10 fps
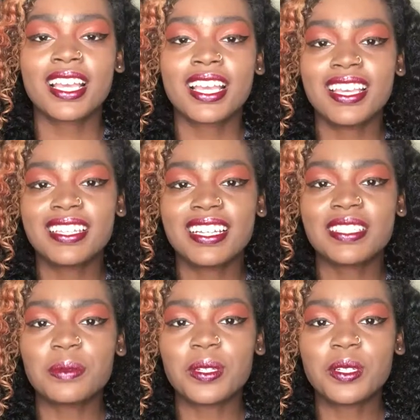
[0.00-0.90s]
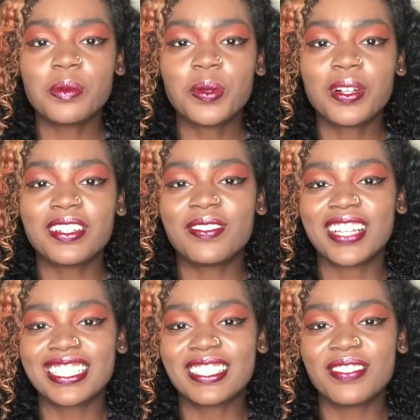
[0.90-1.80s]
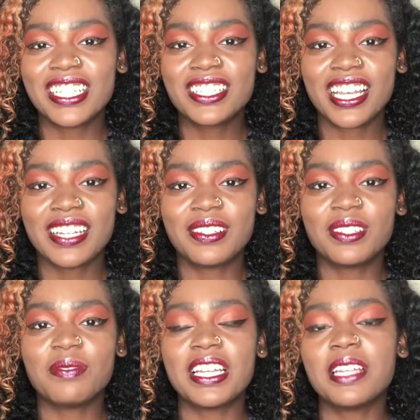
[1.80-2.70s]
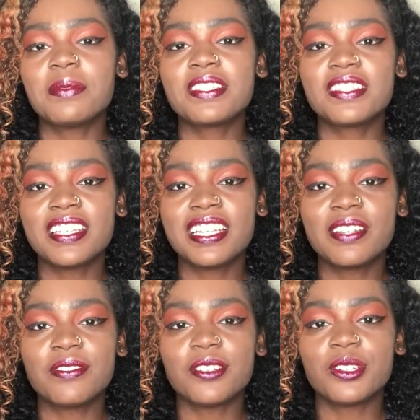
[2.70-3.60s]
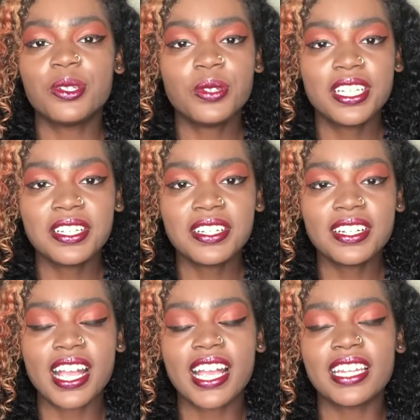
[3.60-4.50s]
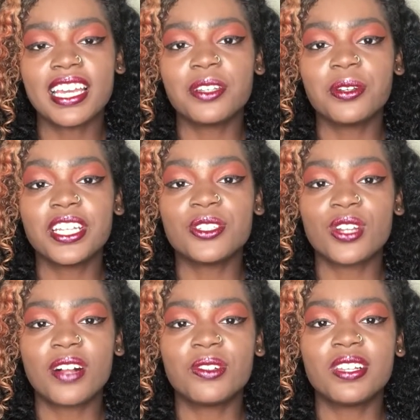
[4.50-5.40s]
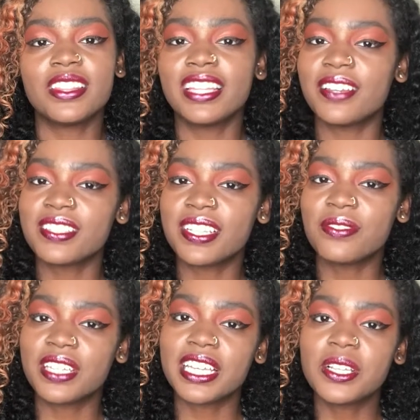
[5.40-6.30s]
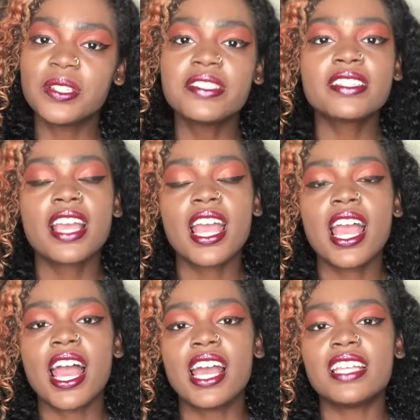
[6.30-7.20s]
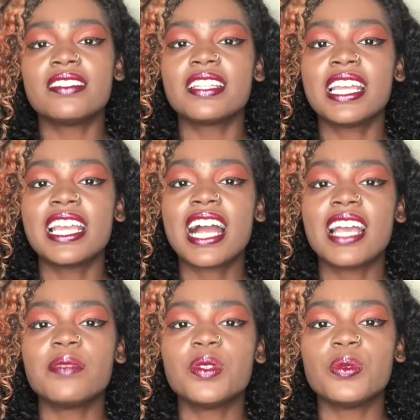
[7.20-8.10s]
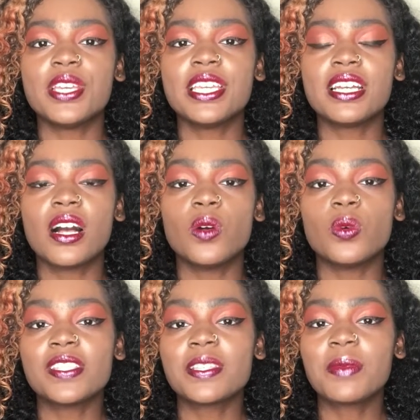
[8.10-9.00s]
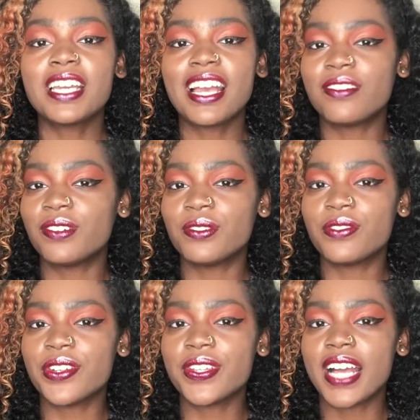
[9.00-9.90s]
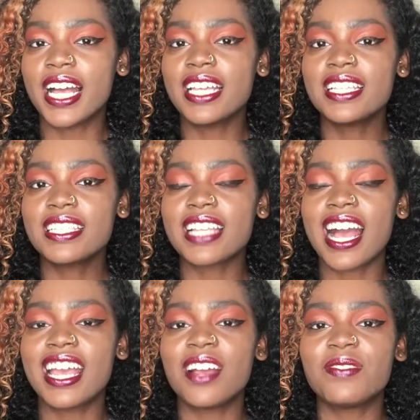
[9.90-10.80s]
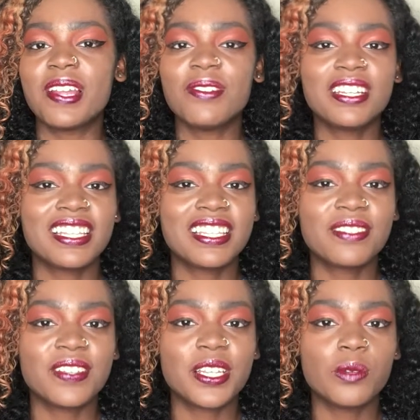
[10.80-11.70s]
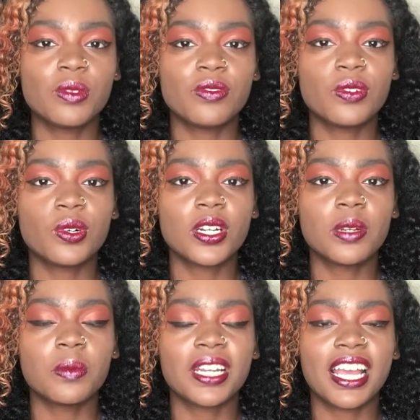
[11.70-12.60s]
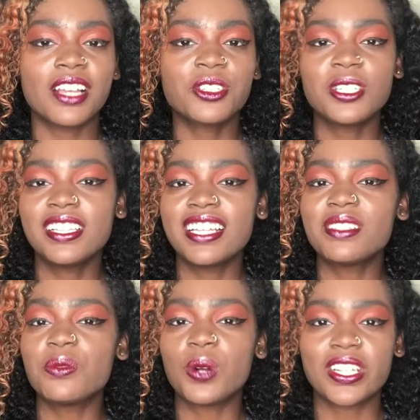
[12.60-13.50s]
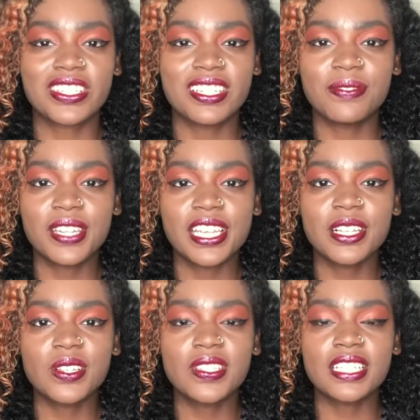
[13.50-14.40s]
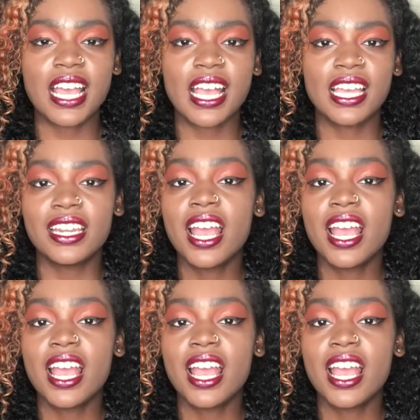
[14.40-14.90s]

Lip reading: Hey guys, welcome back to my channel. My name is Selena if you're new here, and I create travel and lifestyle videos. And today I am doing what's on my iPhone for you guys. I have never done this video before, but I actually like to watch these videos, and